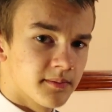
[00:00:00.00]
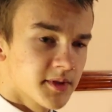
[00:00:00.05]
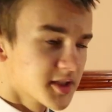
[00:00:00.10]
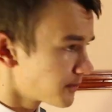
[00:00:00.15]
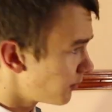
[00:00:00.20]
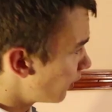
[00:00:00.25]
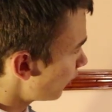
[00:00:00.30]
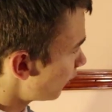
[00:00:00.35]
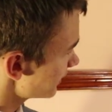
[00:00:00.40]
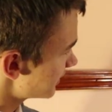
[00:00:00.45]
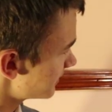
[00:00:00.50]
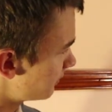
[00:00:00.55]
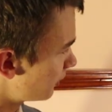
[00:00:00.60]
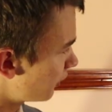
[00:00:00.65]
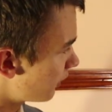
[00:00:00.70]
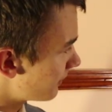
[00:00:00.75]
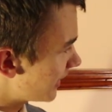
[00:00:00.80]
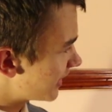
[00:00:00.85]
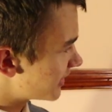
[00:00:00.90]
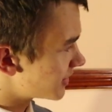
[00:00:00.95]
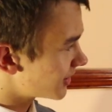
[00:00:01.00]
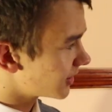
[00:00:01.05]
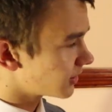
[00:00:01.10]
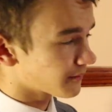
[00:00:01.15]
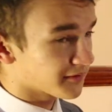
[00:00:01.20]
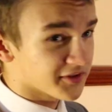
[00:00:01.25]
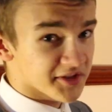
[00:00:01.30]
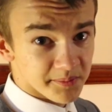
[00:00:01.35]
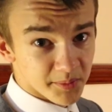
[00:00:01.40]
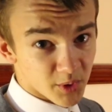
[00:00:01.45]
Spork is a portmanteau
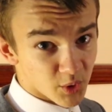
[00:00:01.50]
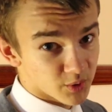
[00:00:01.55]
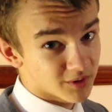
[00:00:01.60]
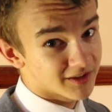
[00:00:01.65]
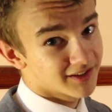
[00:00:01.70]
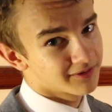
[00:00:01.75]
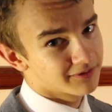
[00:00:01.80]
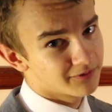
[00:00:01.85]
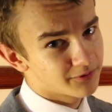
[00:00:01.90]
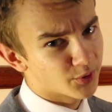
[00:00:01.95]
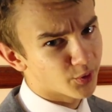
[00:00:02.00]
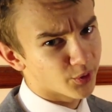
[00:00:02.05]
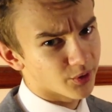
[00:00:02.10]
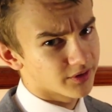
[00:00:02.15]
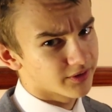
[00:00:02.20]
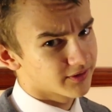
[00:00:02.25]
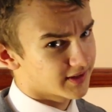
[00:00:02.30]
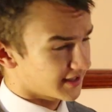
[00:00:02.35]
of spoon and fork,